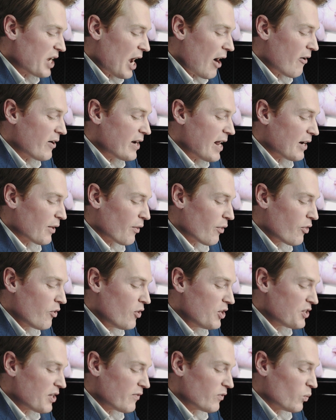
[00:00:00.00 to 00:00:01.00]
carried out at
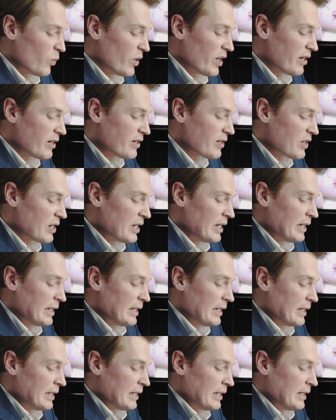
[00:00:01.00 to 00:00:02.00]
37 weeks,
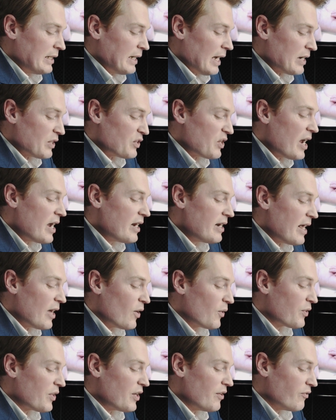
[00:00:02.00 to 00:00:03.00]
and 10
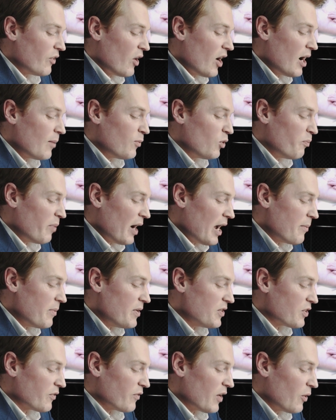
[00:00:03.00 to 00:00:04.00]
healthy, viable
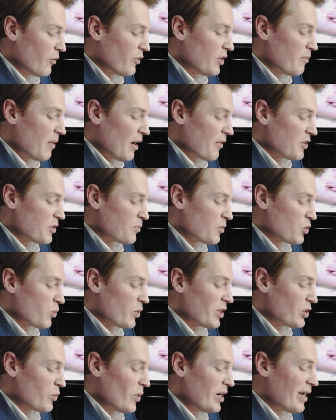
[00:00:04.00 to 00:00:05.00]
babies of healthy mothers
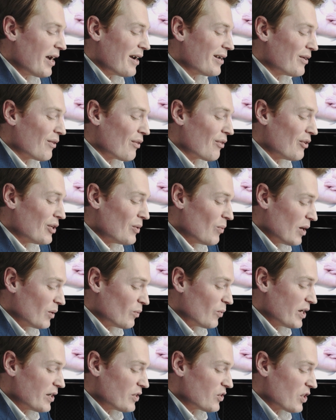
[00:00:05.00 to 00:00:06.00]
between 28 and 31
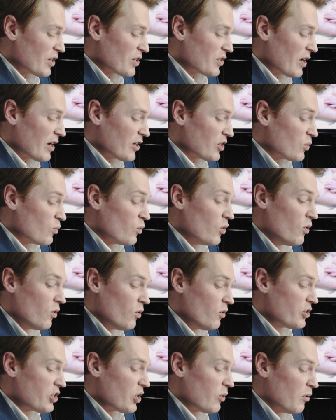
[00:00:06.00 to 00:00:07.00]
weeks gestation were
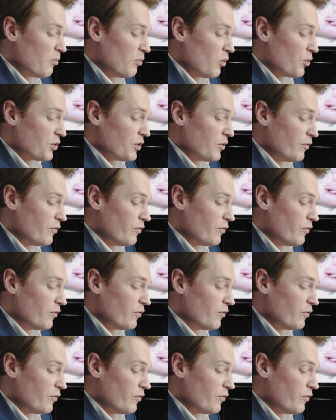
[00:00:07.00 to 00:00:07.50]
also aborted